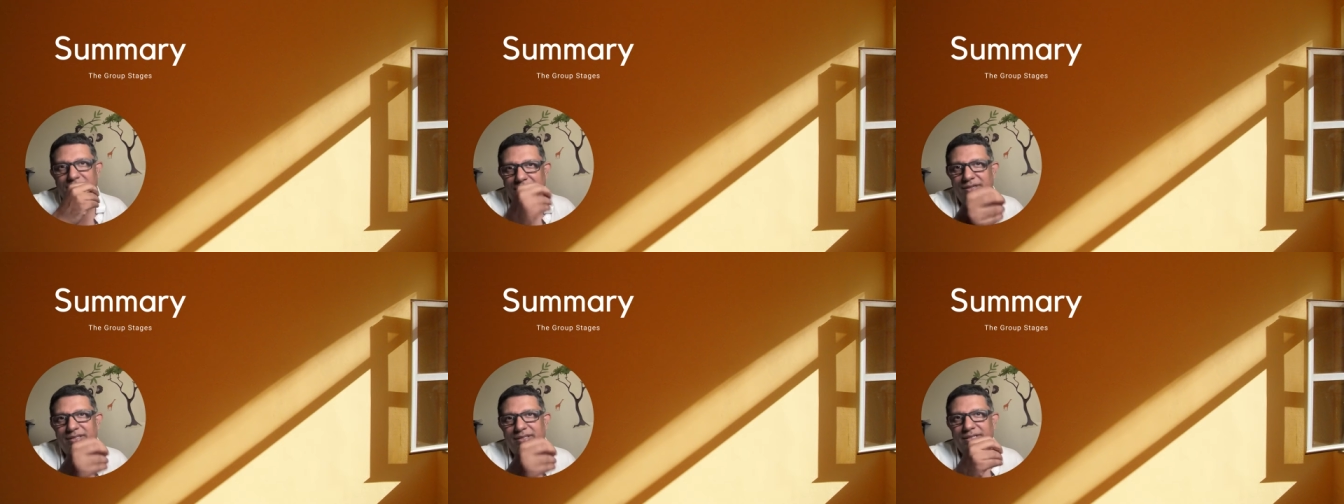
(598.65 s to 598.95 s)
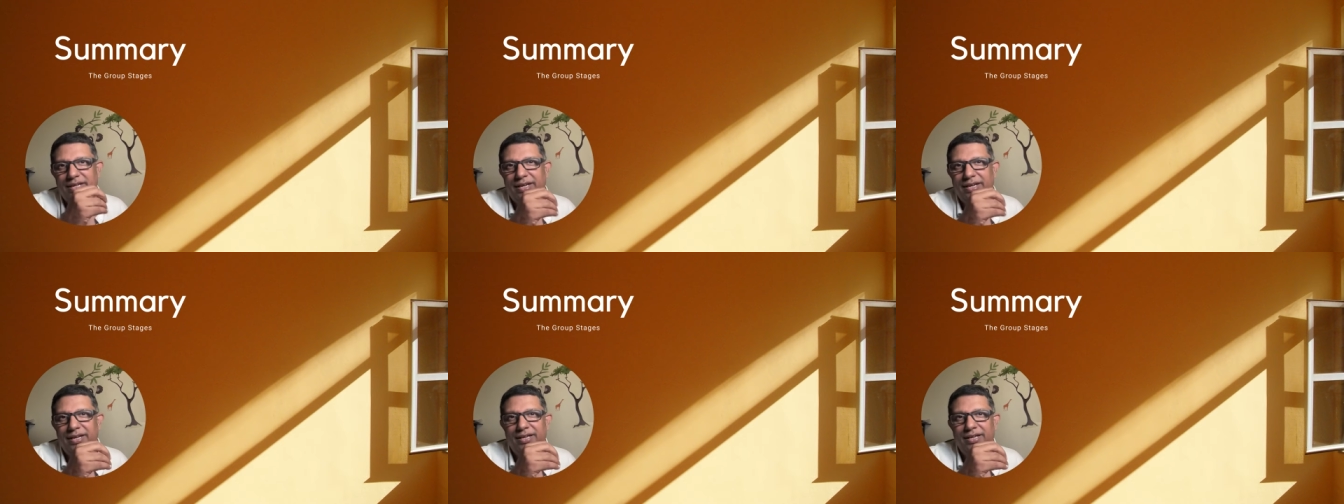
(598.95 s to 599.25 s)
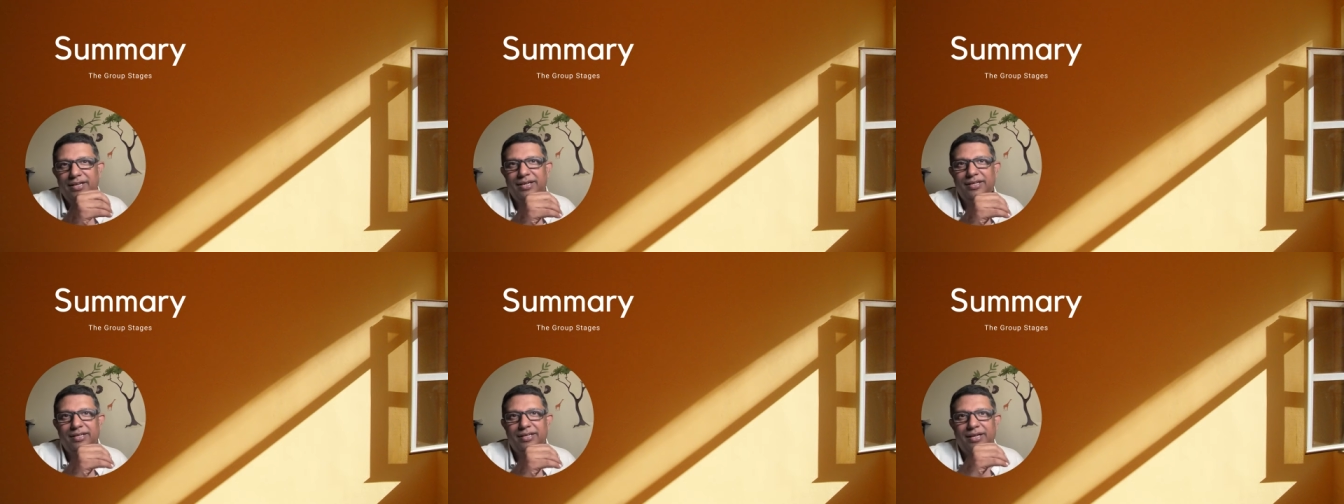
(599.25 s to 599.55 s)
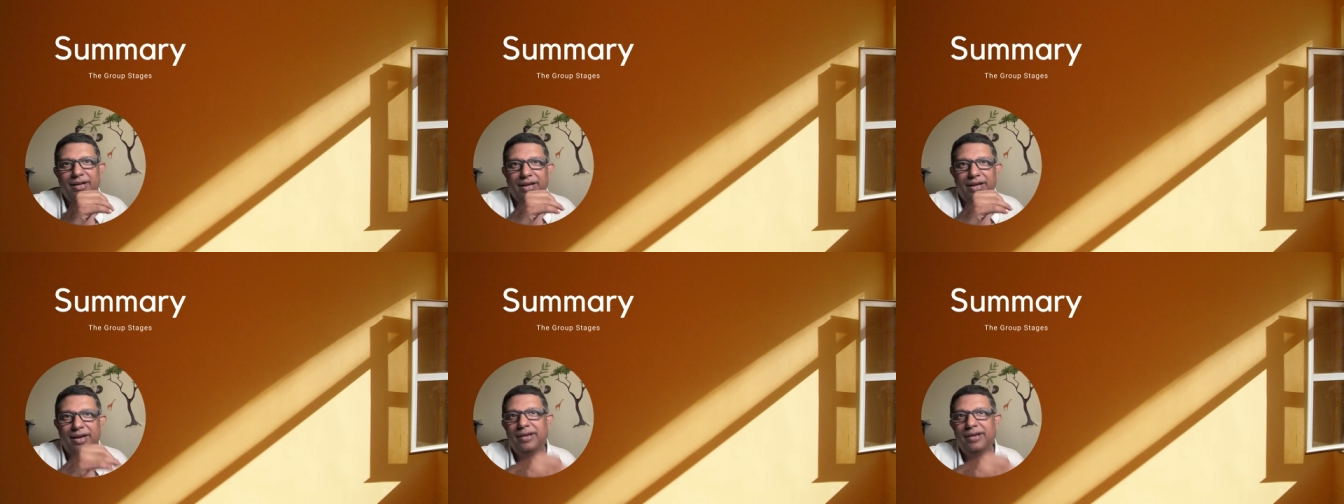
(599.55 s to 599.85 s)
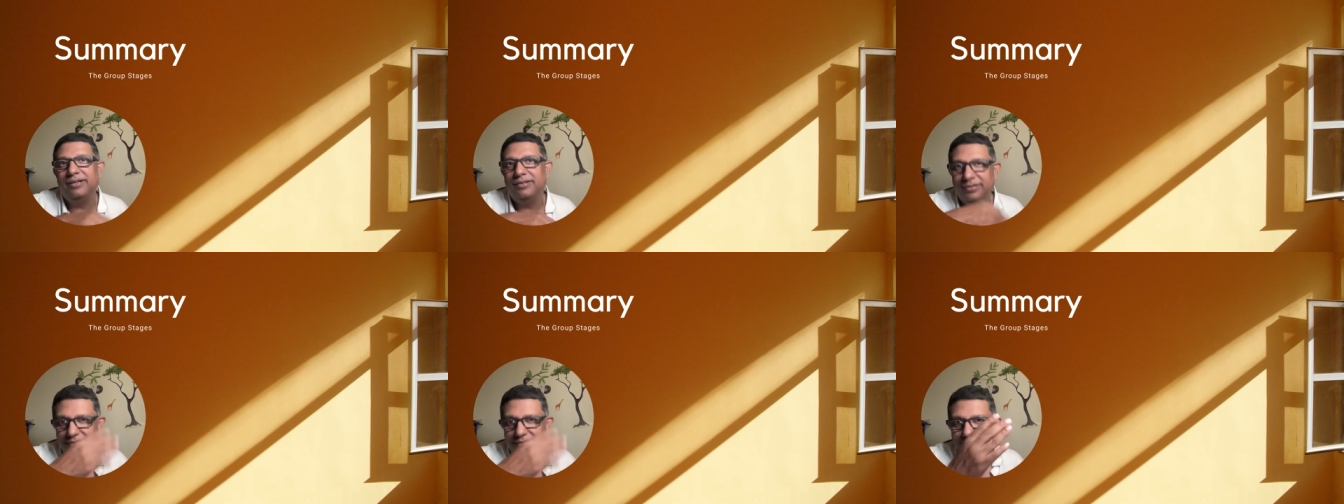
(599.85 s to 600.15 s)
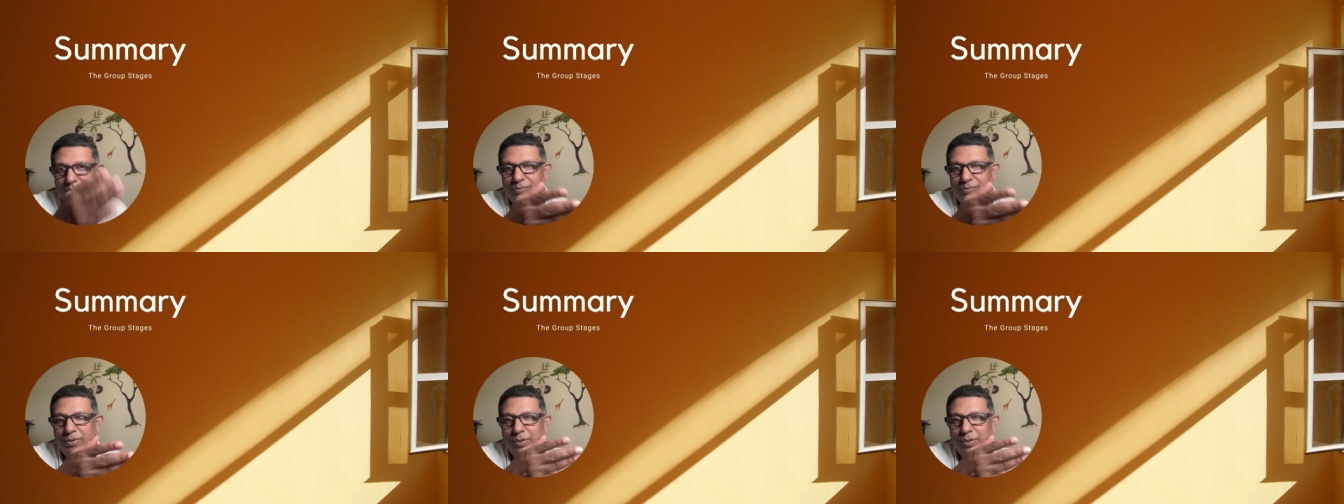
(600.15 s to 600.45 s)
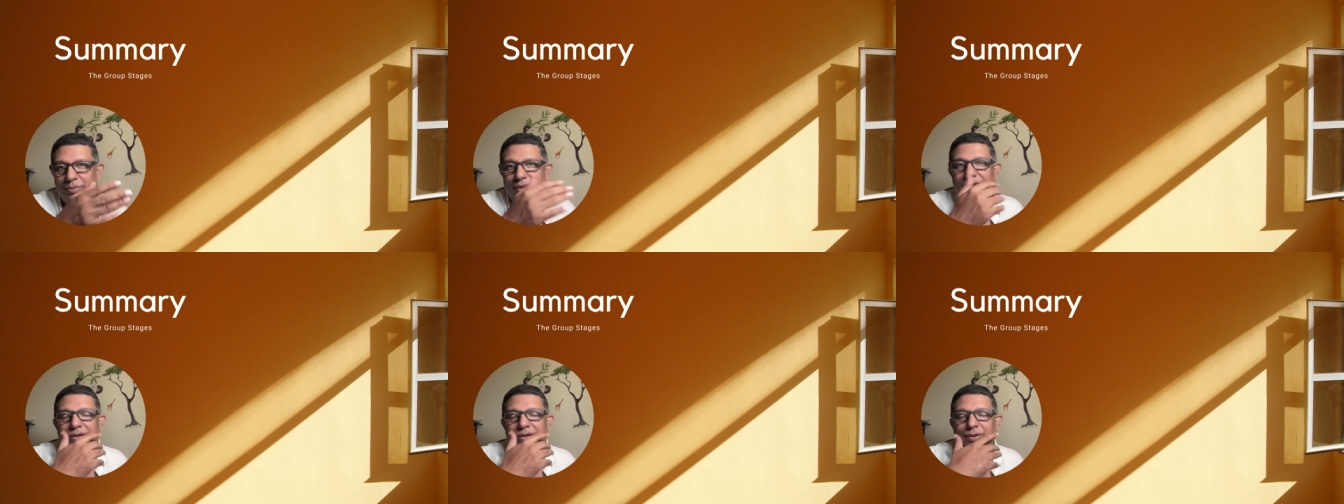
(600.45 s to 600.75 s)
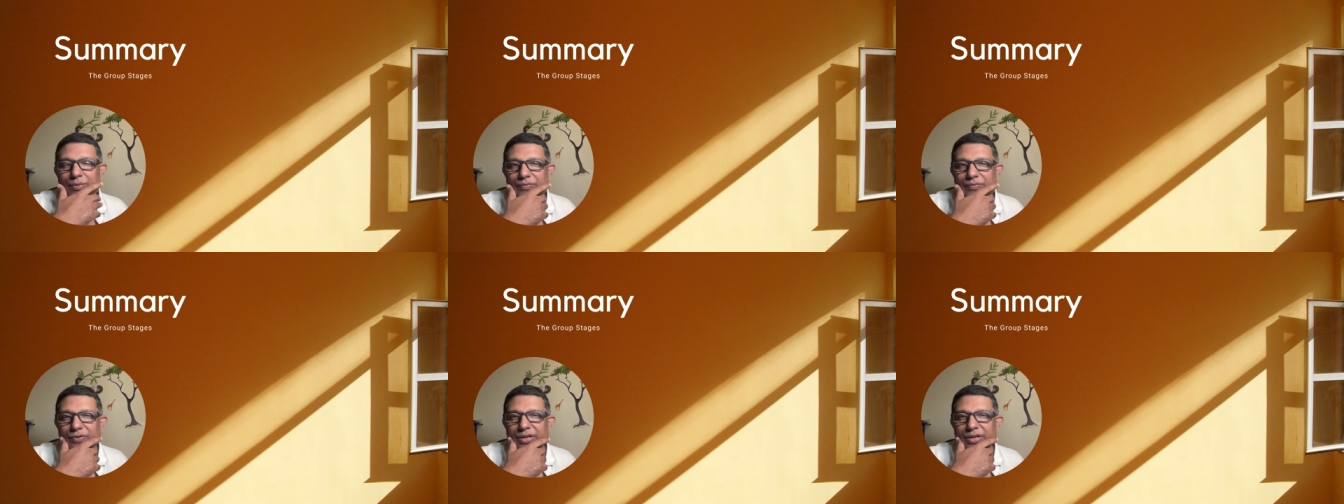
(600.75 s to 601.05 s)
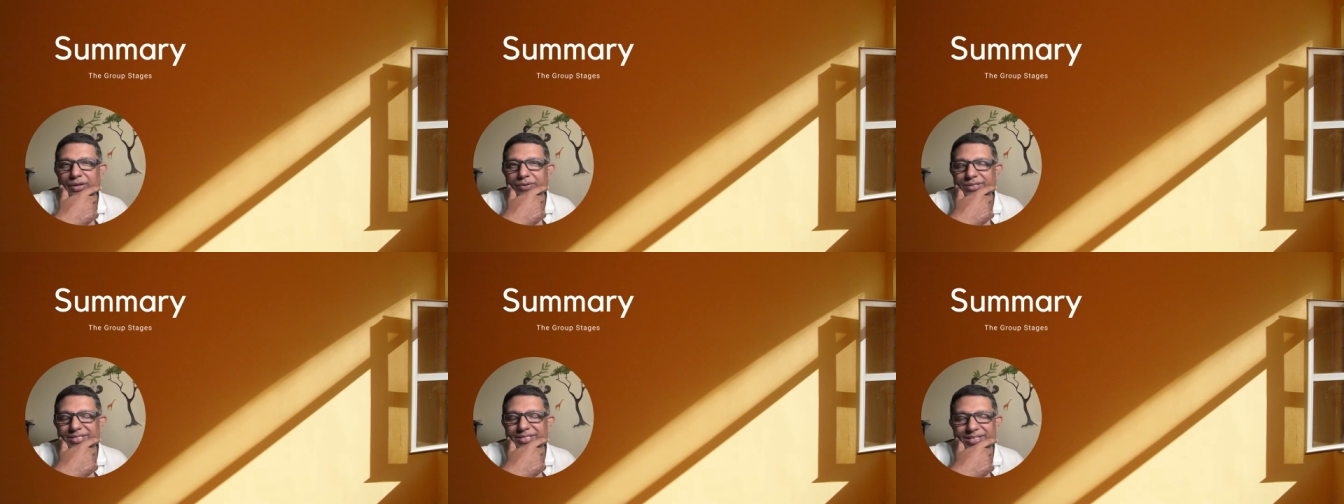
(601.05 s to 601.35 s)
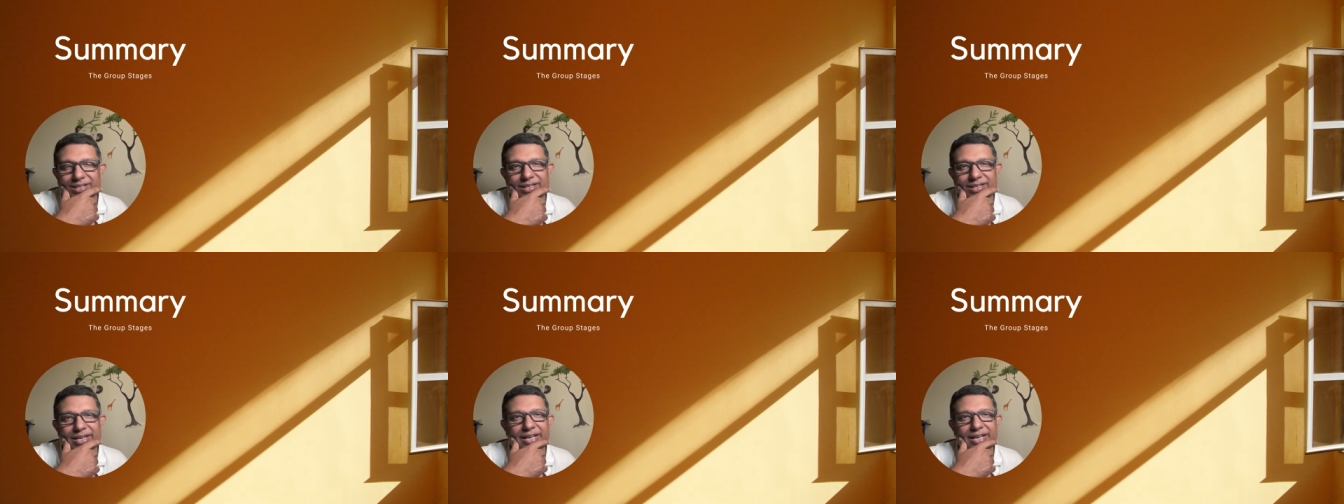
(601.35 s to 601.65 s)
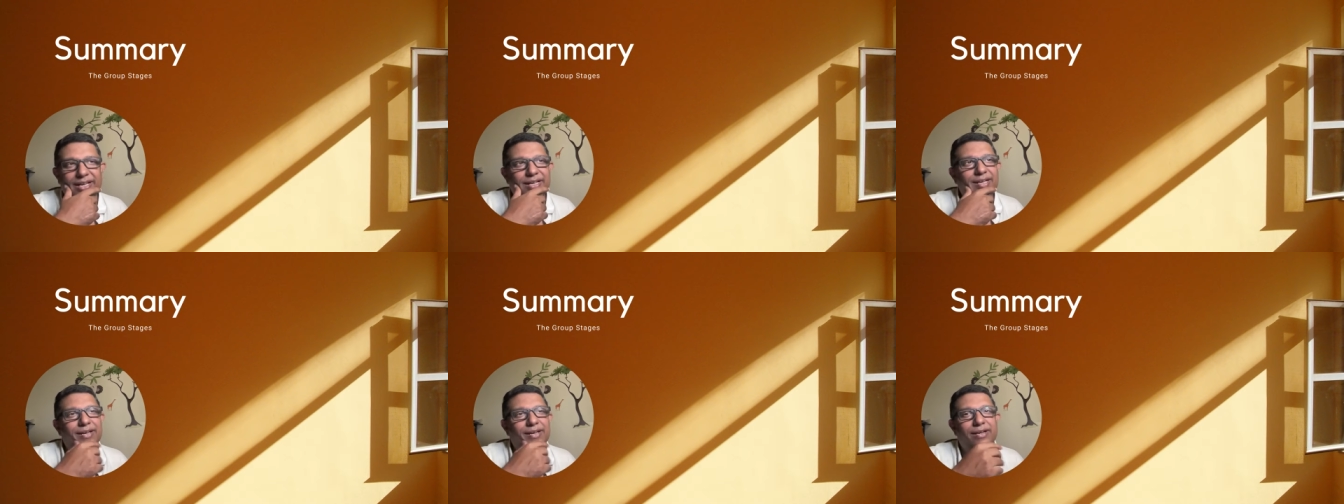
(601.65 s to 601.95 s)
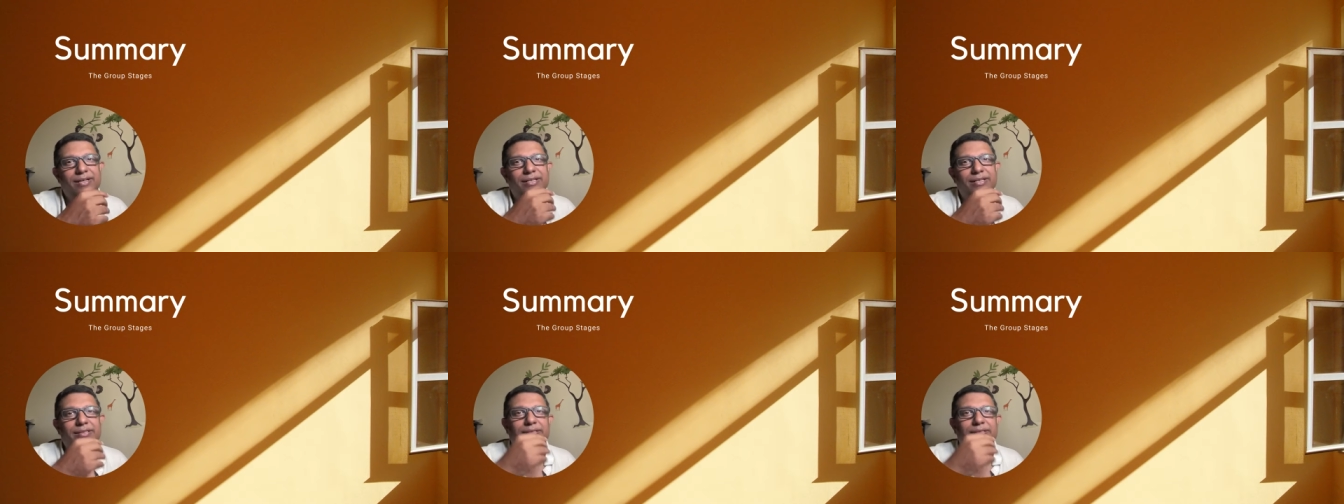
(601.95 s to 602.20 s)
Thursday and probably hopefully on Sunday